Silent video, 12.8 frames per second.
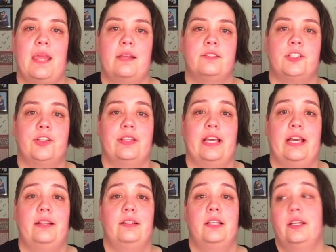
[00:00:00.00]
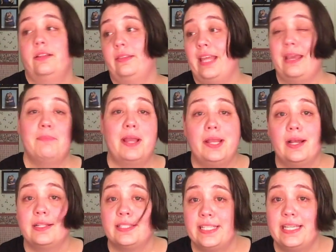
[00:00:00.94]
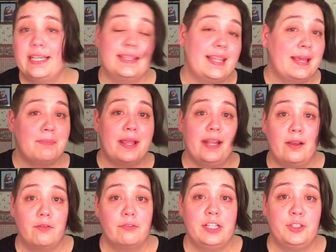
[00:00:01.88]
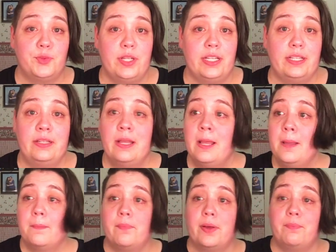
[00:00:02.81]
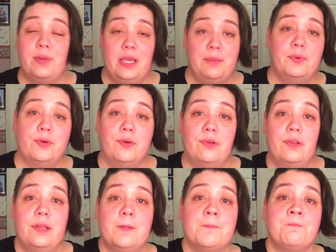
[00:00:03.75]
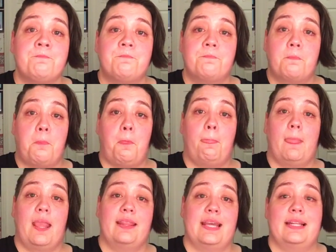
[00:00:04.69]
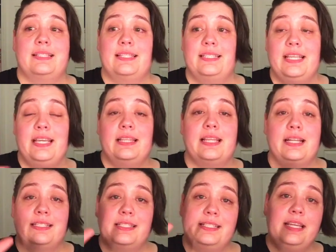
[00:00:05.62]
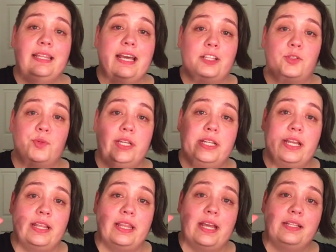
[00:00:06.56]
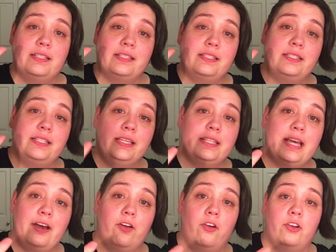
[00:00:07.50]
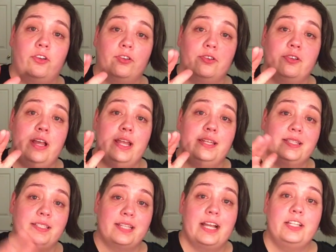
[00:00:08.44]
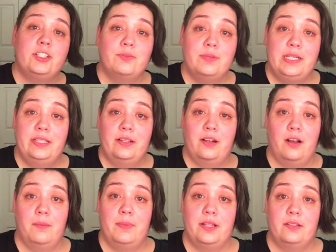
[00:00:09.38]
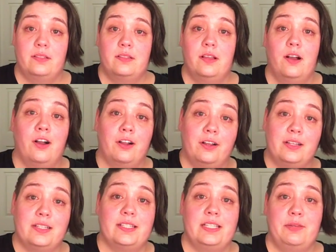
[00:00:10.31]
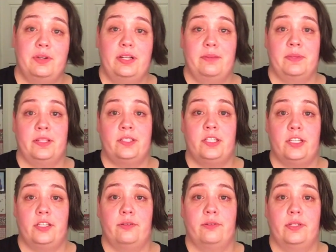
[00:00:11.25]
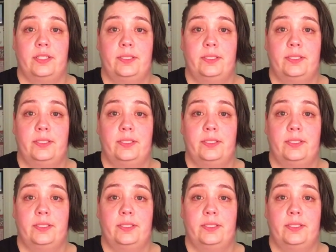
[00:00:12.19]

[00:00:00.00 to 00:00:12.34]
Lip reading: So that they may not see it, they may not retweet it, but people that see that tweet and that see that article and decide to read the comments are gonna see what it means to you.